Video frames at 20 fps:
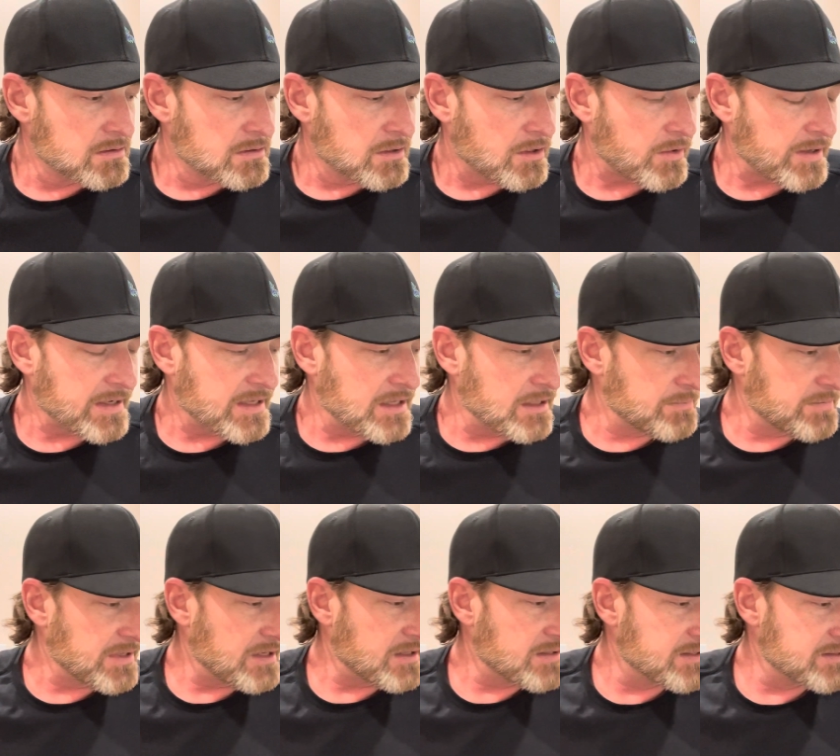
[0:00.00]
Oh, I keep
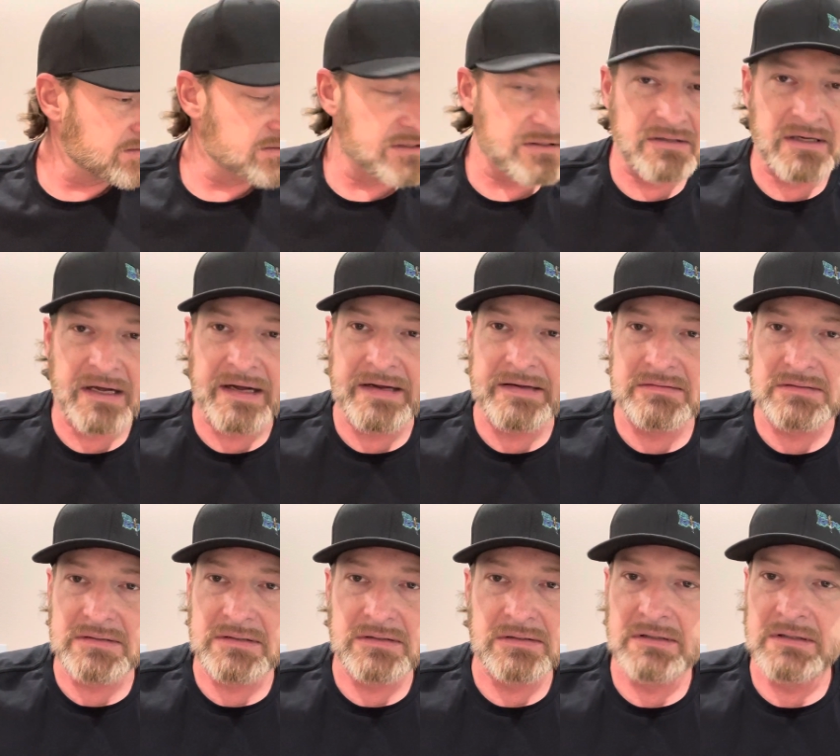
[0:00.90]
getting these new
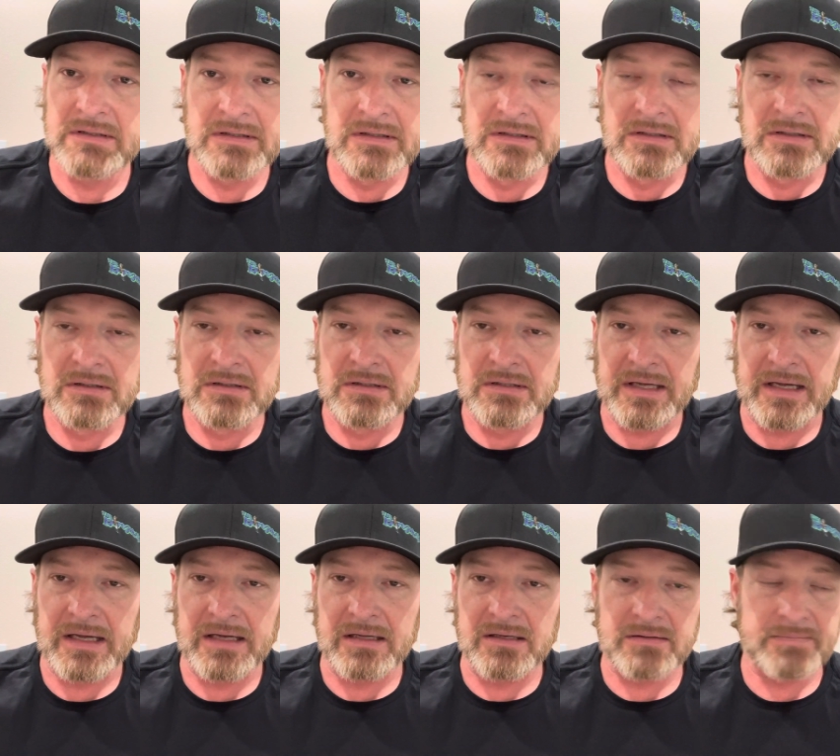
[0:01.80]
knives
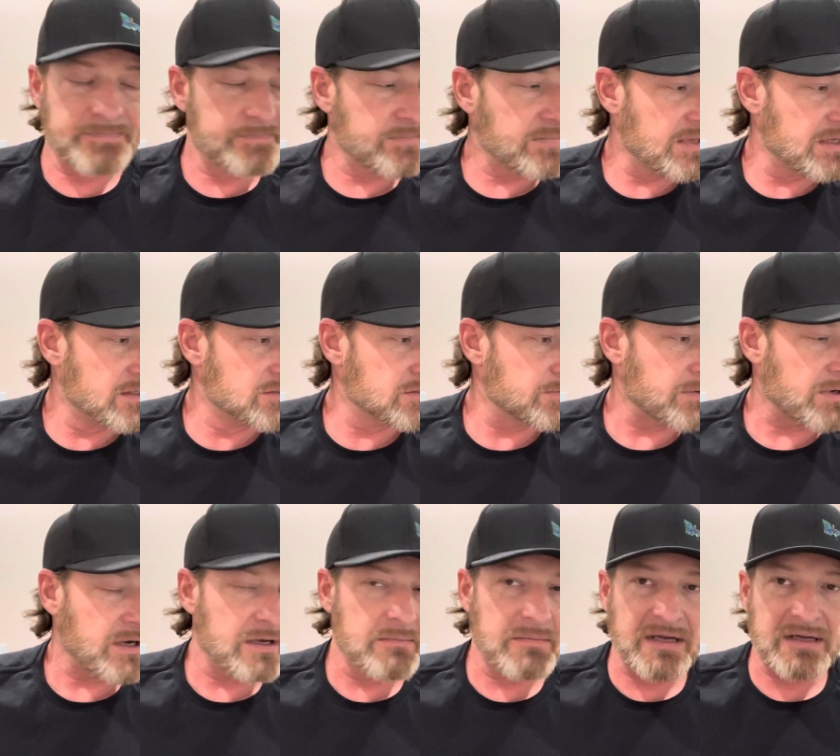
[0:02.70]
and should
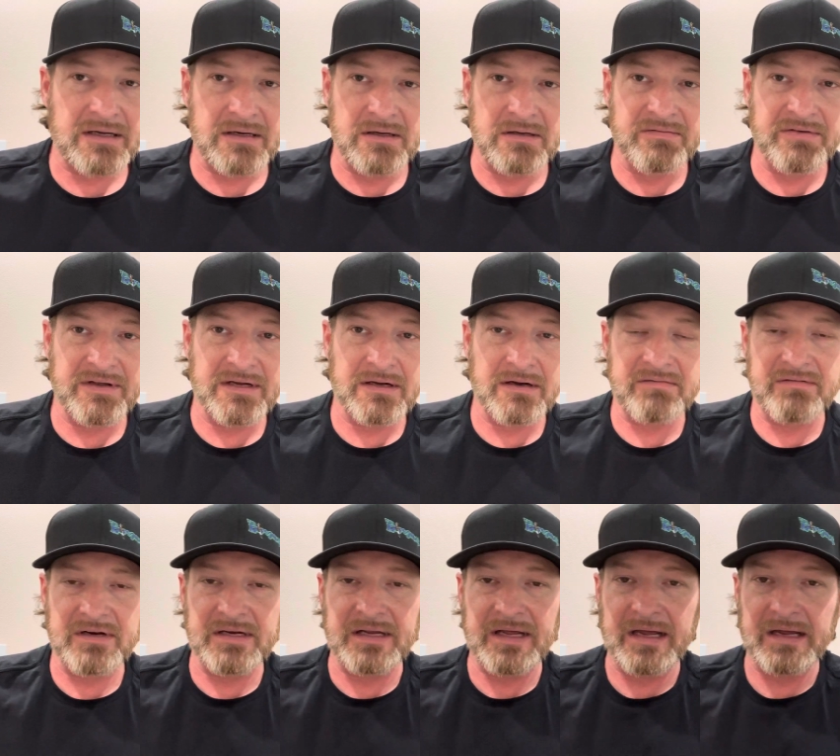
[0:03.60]
probably make a new video
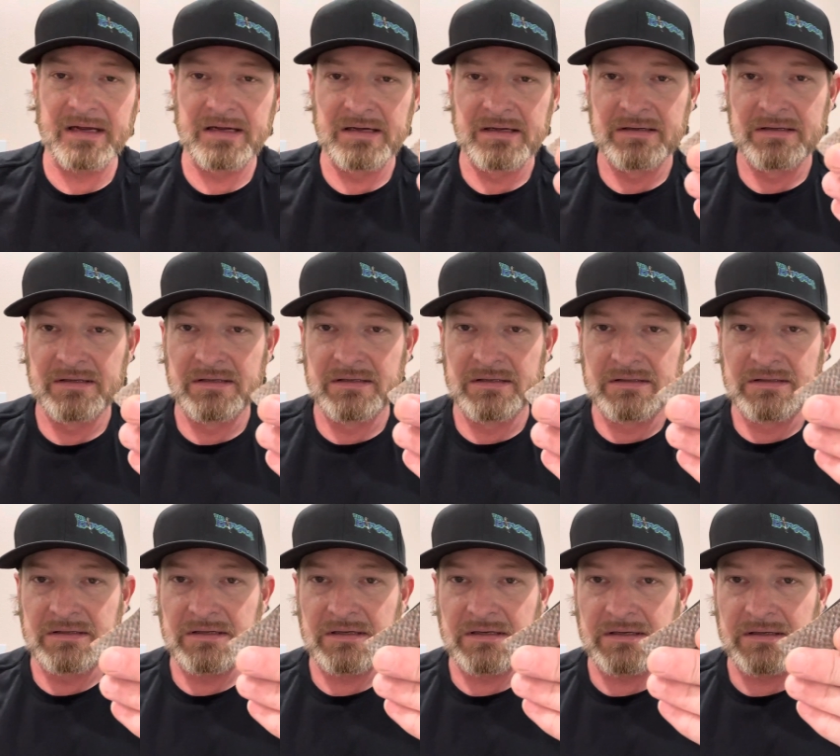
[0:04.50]
every day.
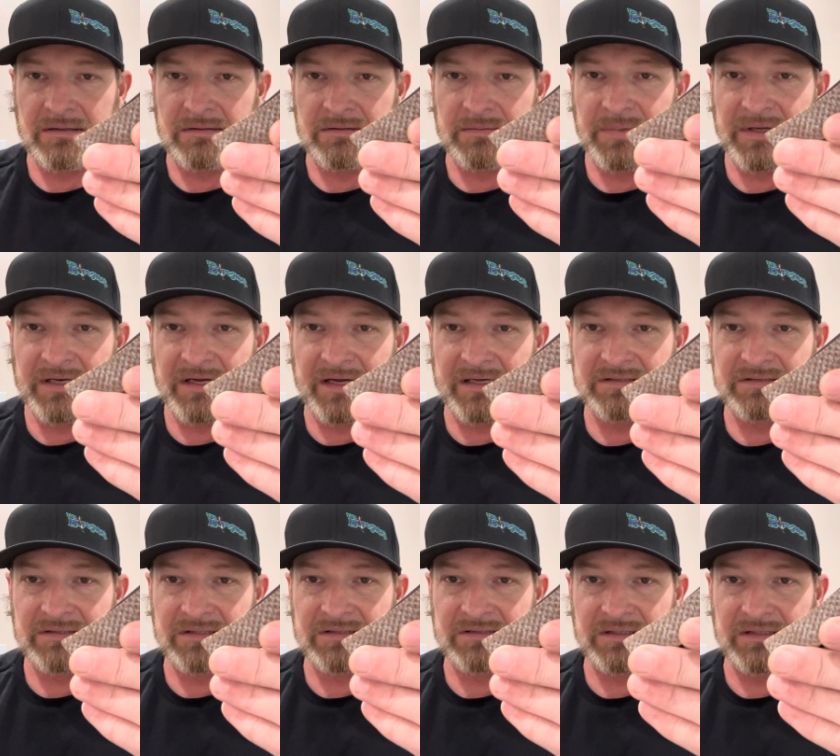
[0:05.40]
Uh, it'd be nice
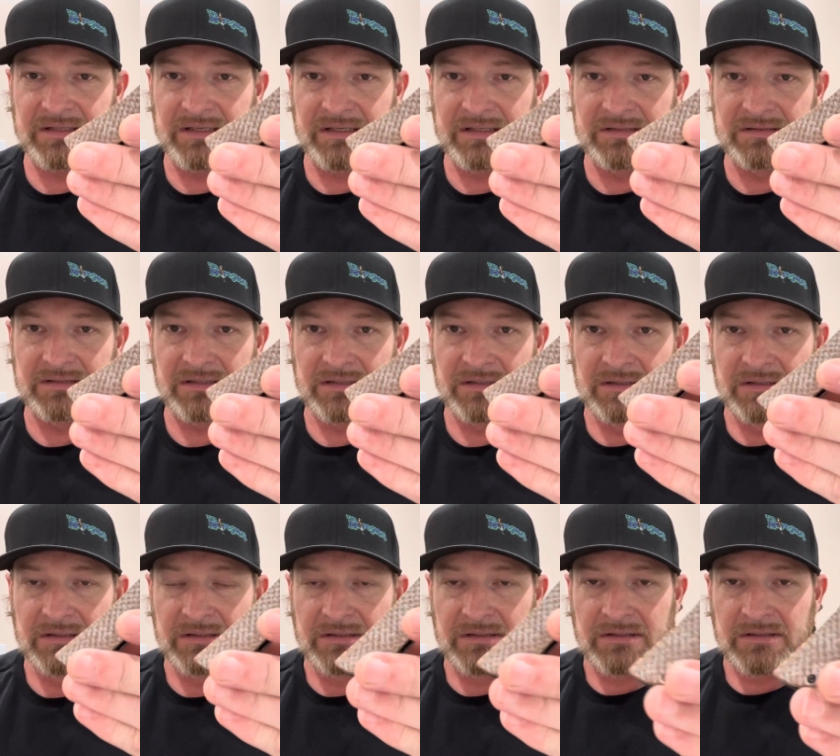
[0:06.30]
to see these
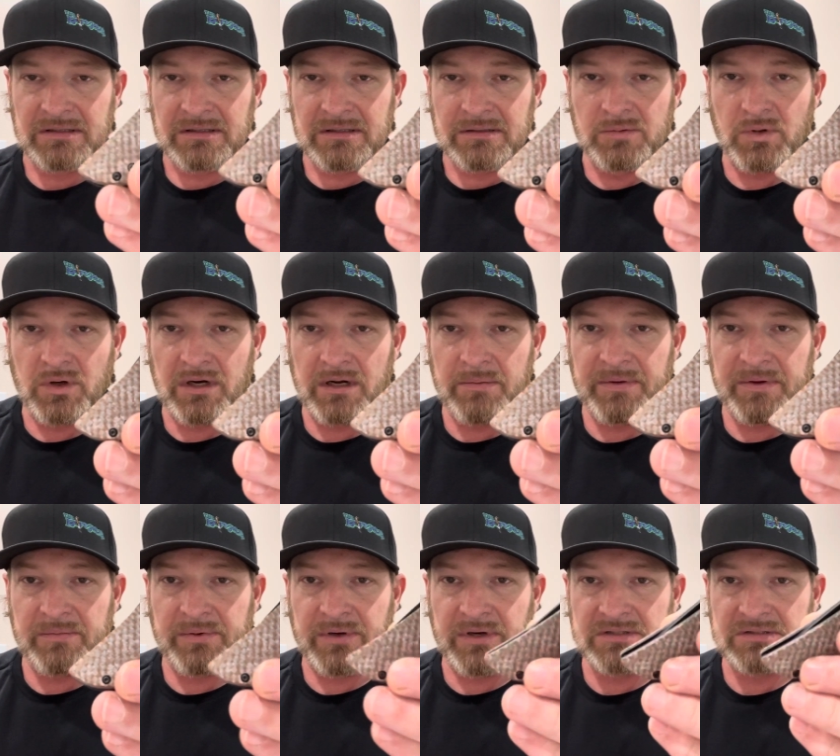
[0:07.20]
more up
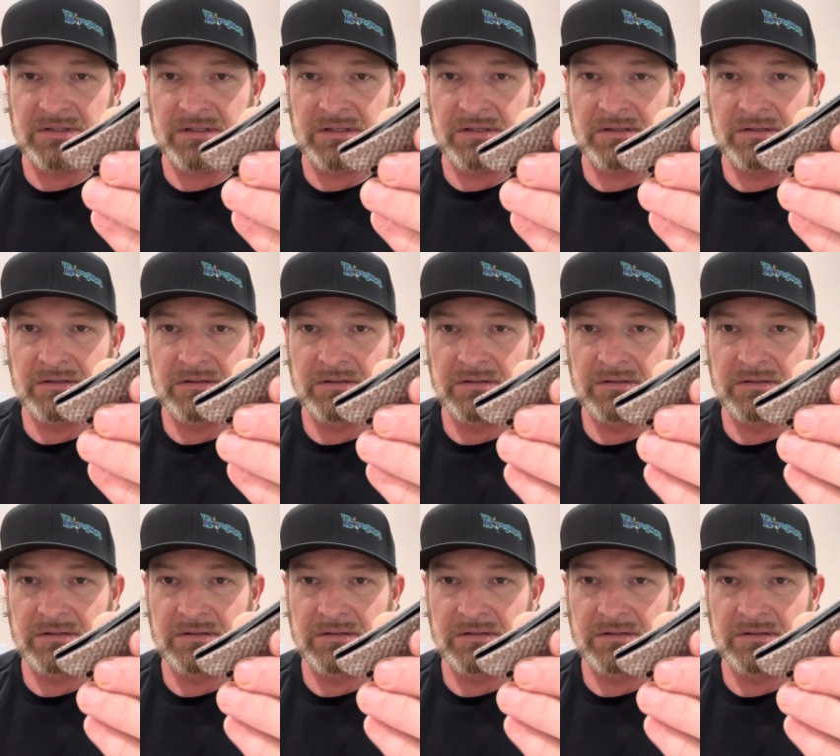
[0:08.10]
in person.